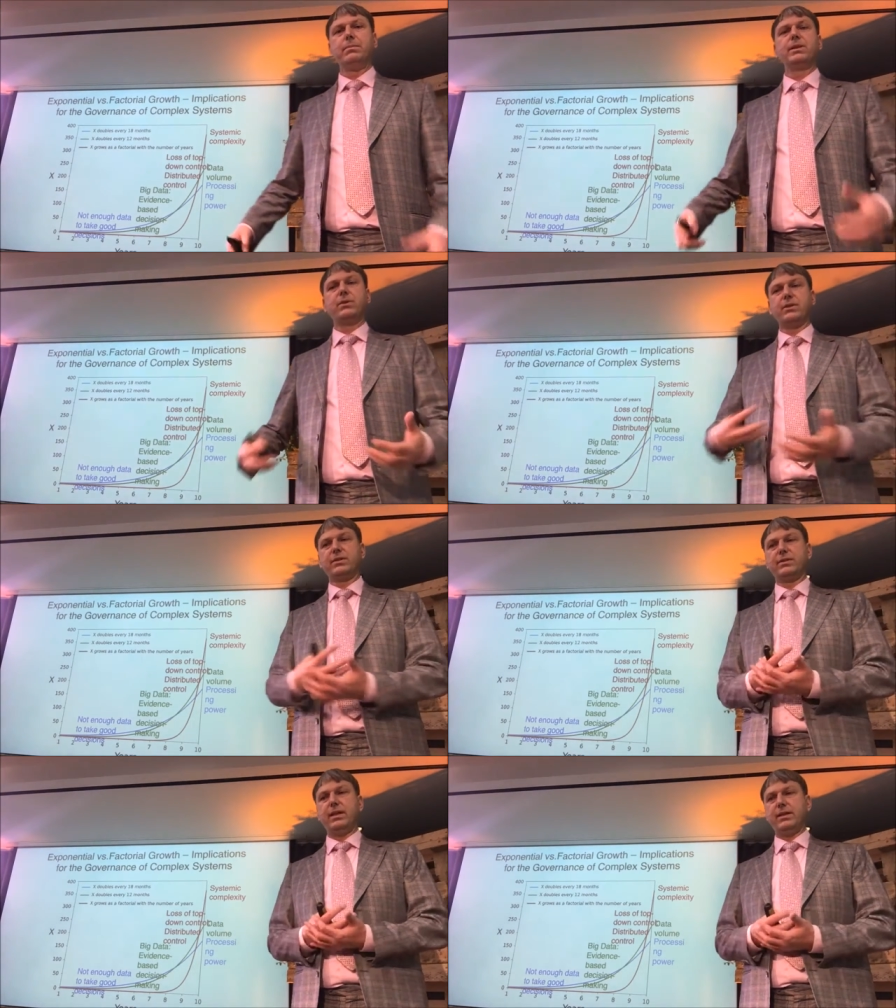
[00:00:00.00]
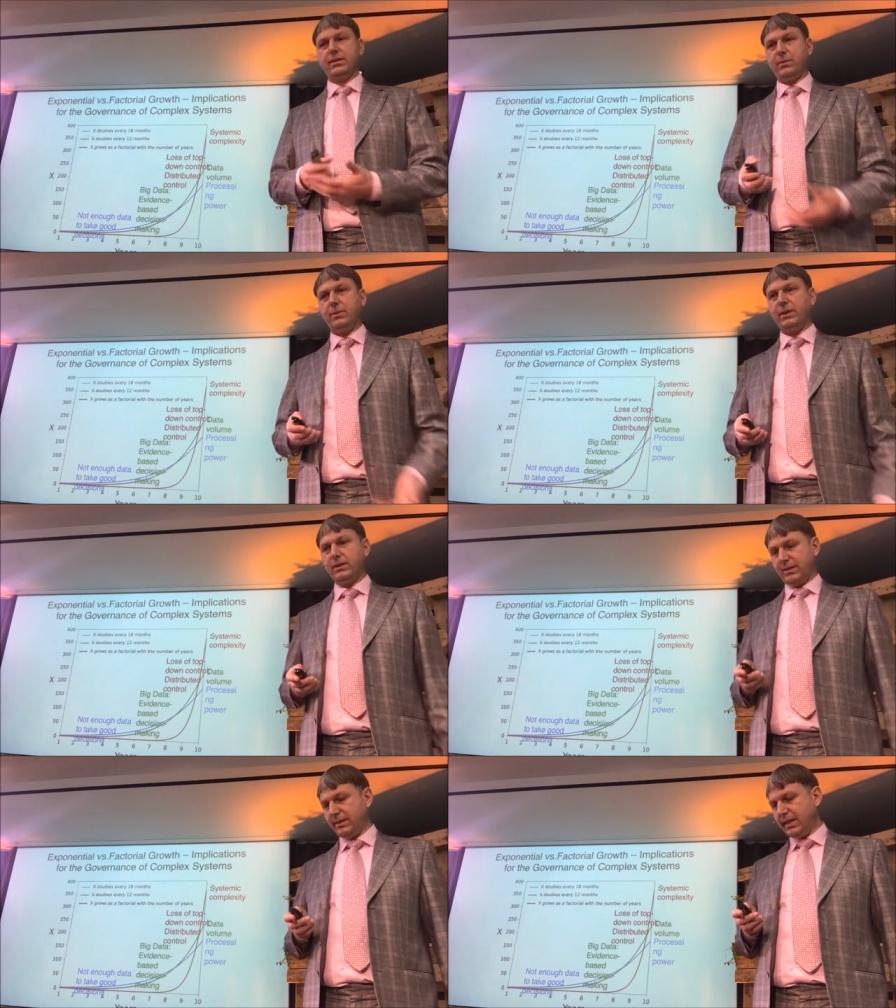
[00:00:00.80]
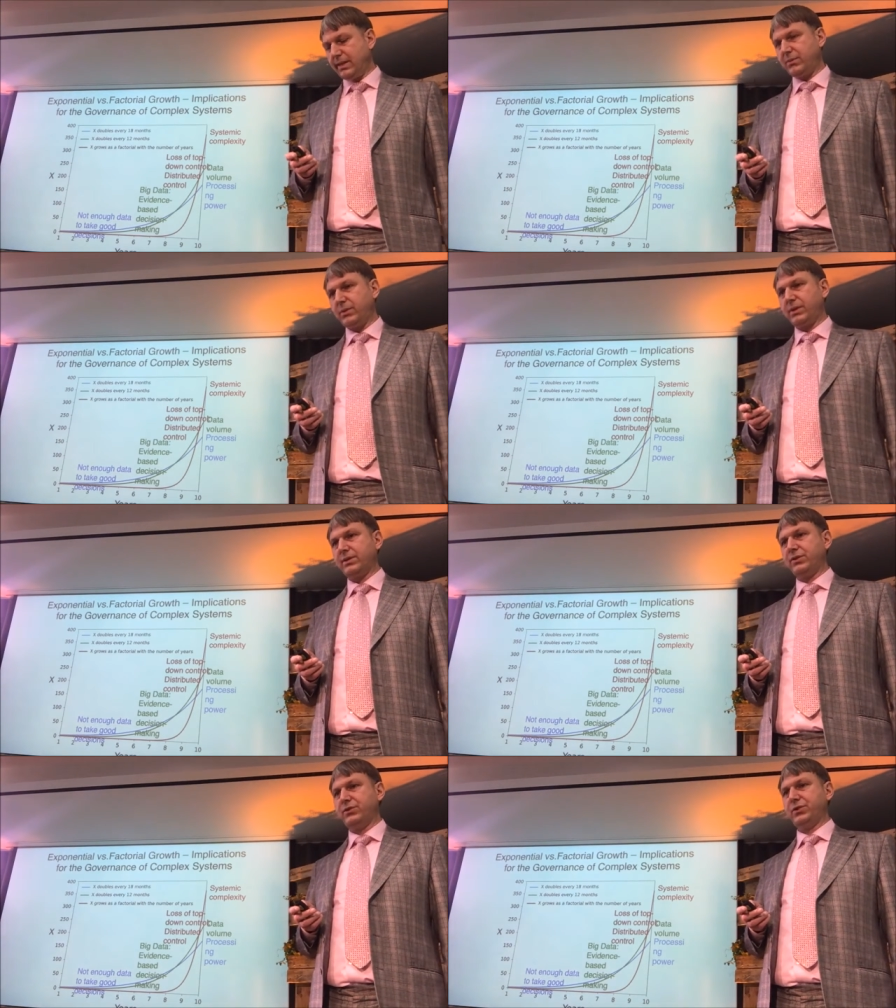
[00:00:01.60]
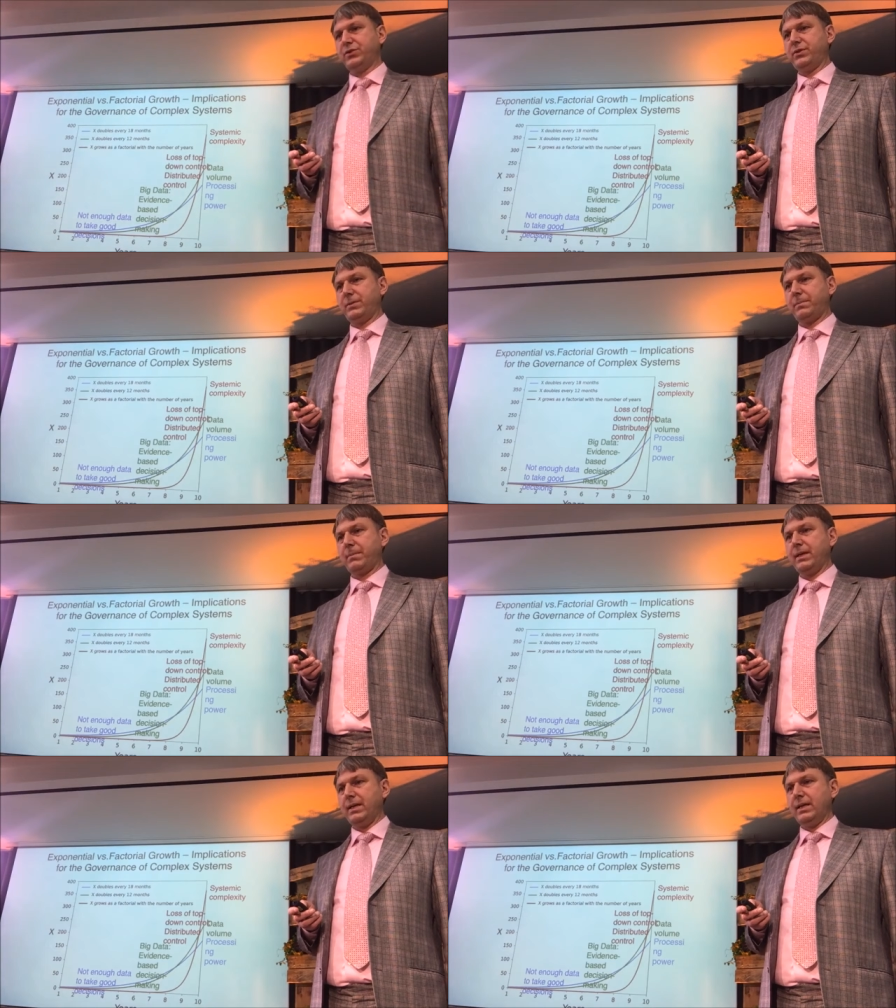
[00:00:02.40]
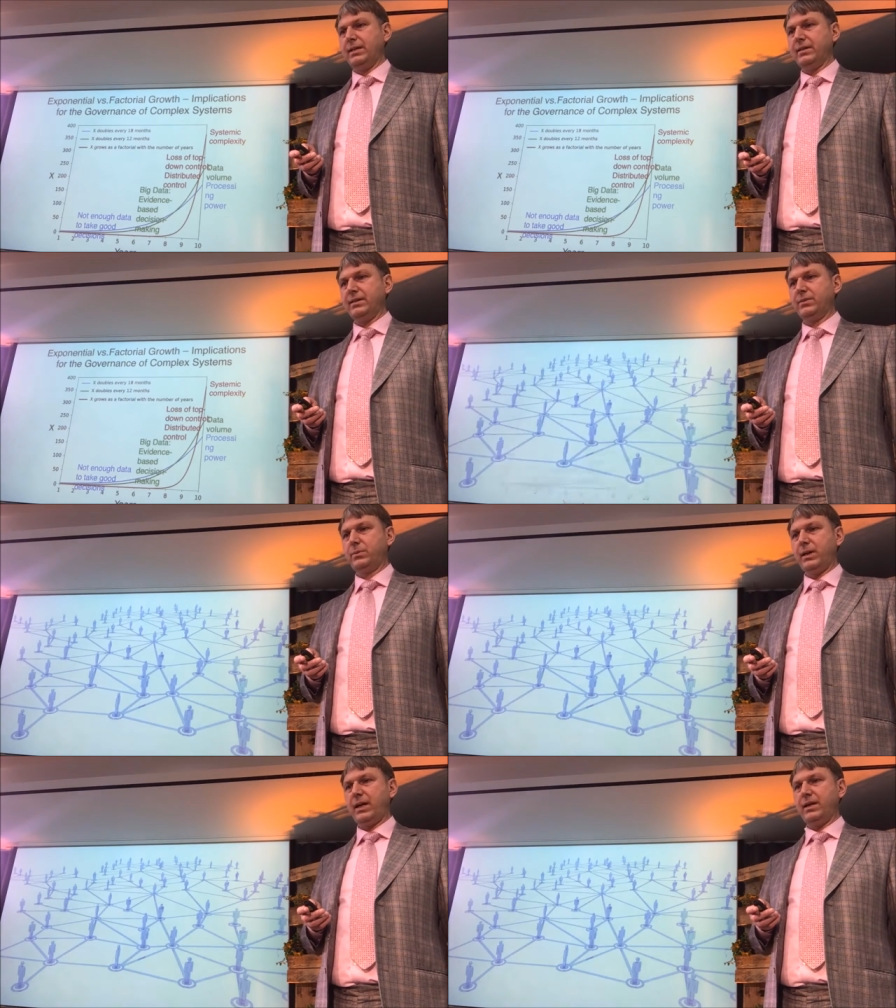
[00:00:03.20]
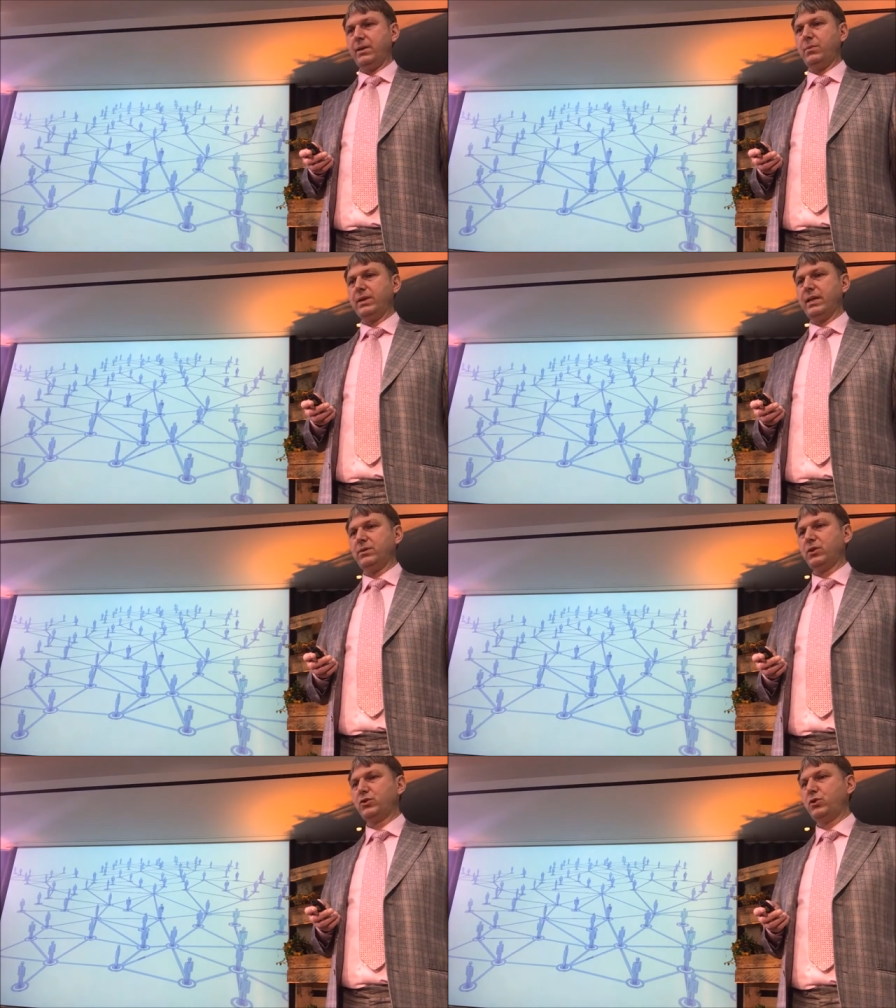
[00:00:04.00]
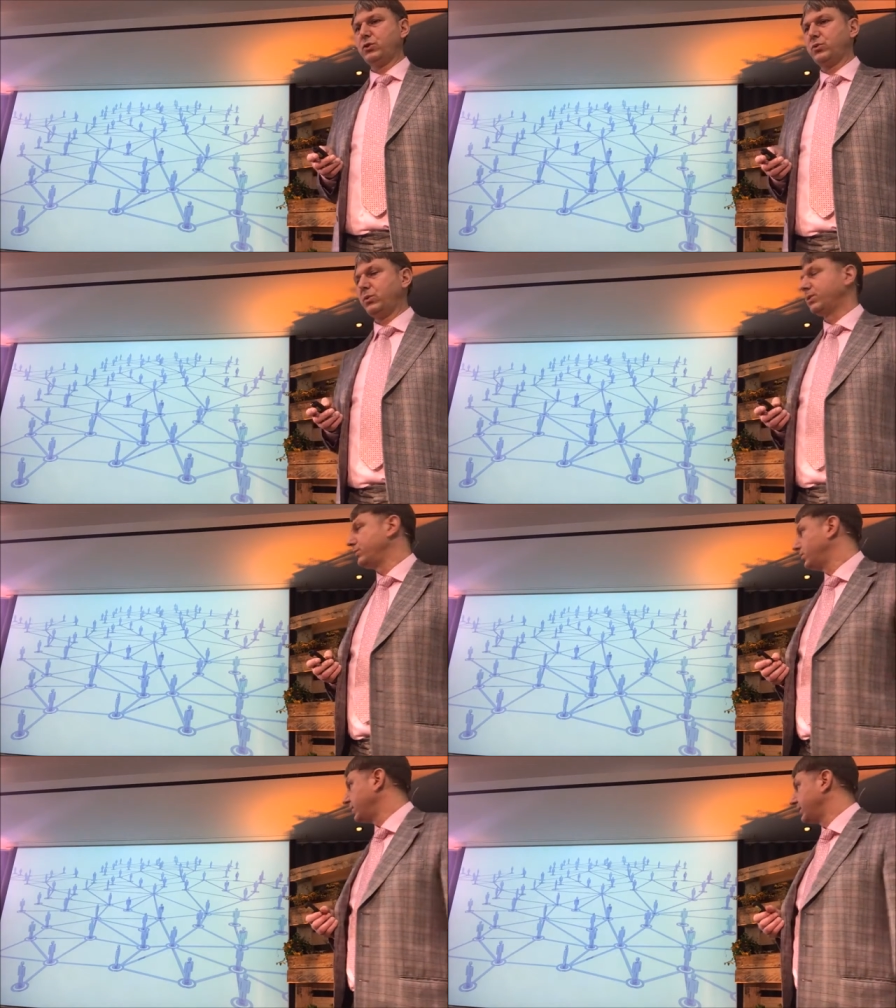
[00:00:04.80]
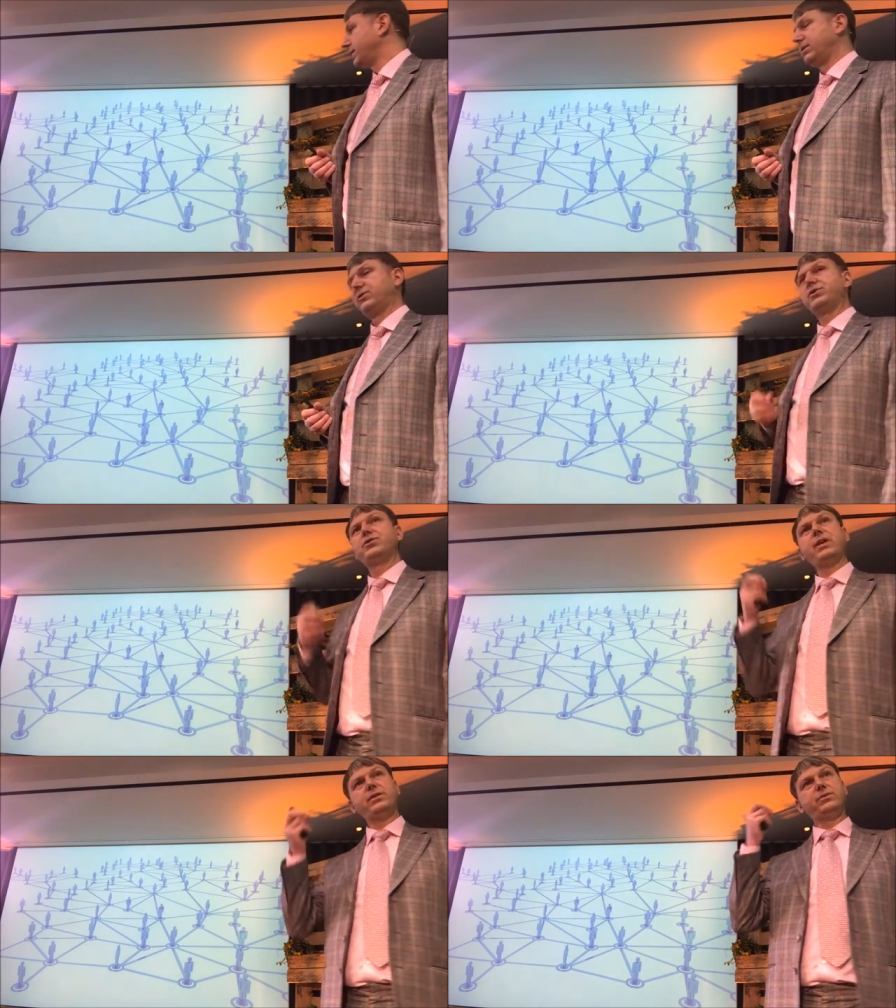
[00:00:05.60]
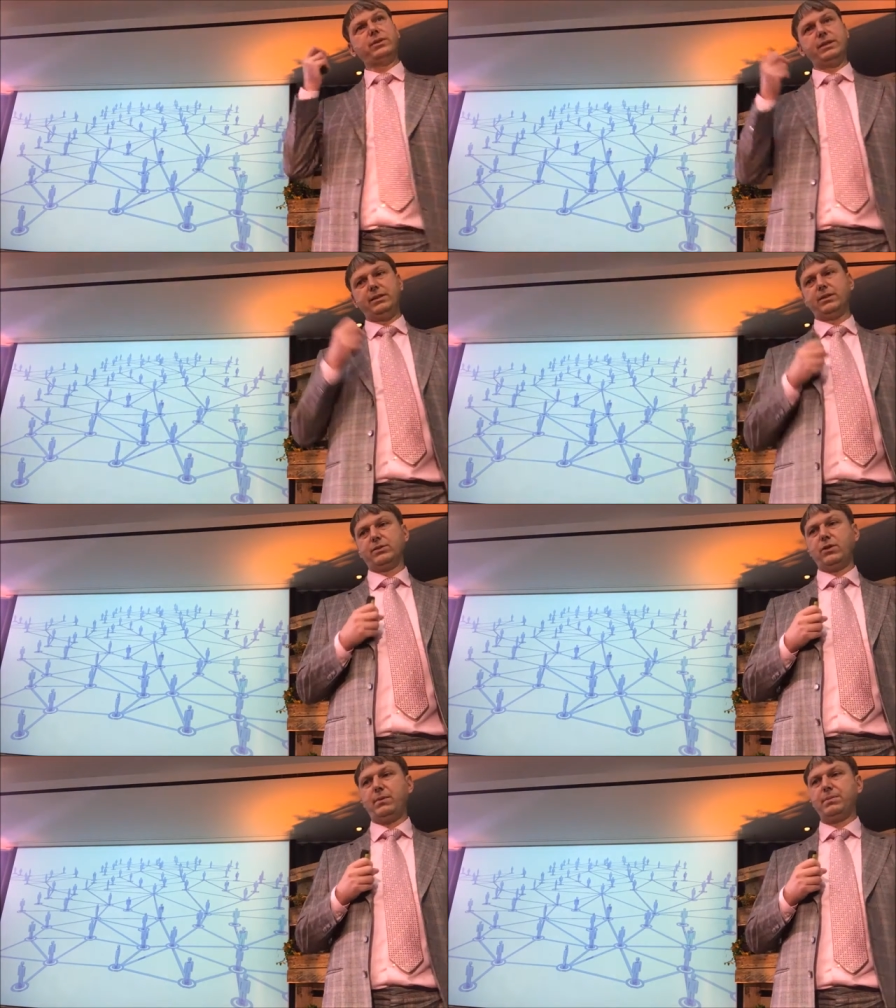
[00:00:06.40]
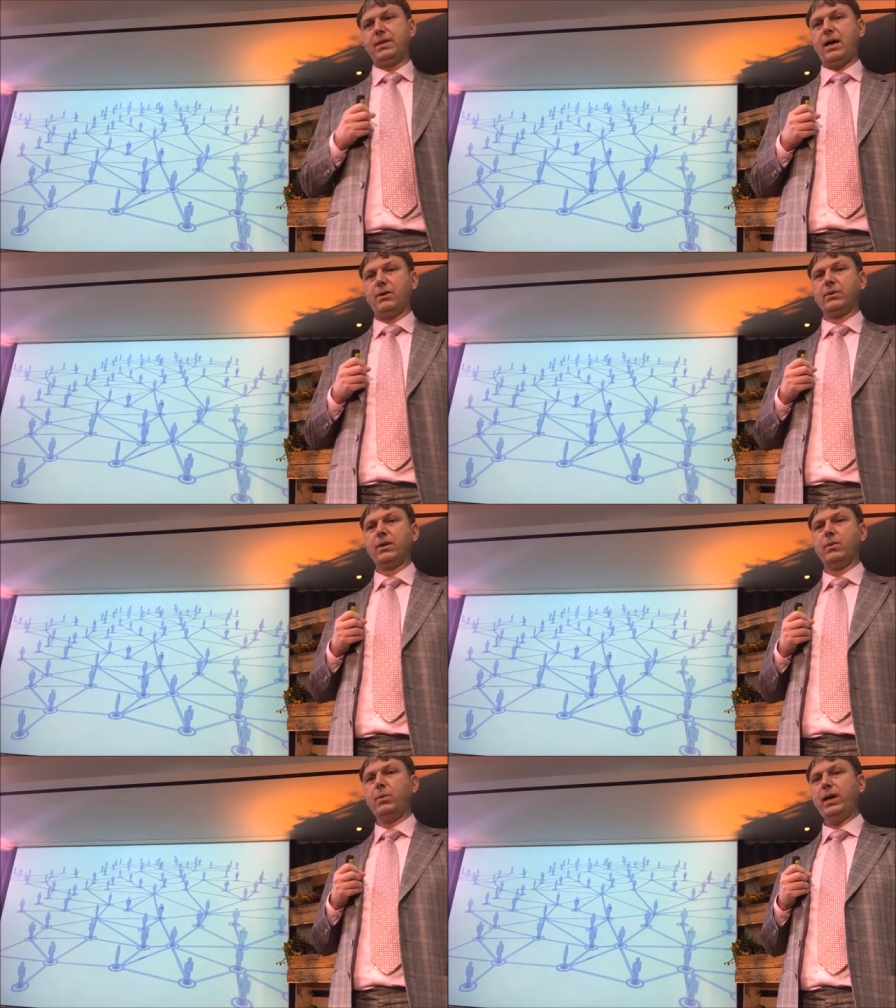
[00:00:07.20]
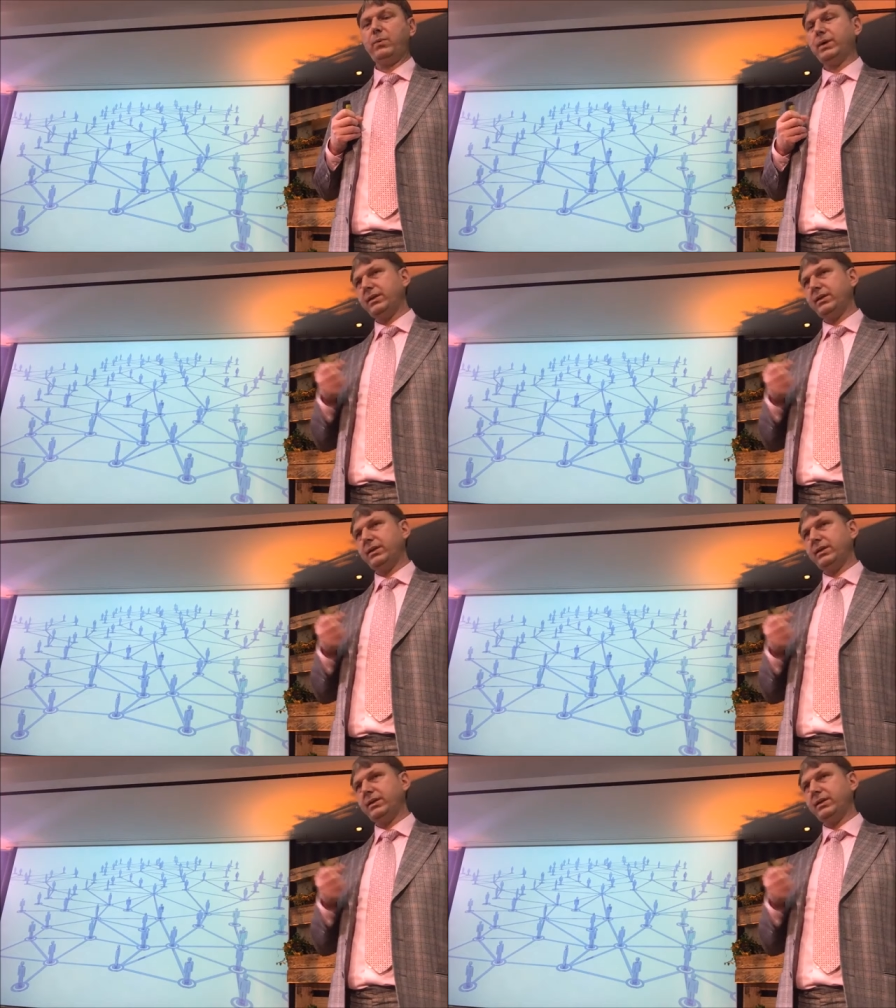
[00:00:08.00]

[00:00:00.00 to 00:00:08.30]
because we network the system and that's why we cannot control the world successfully in a top-down way.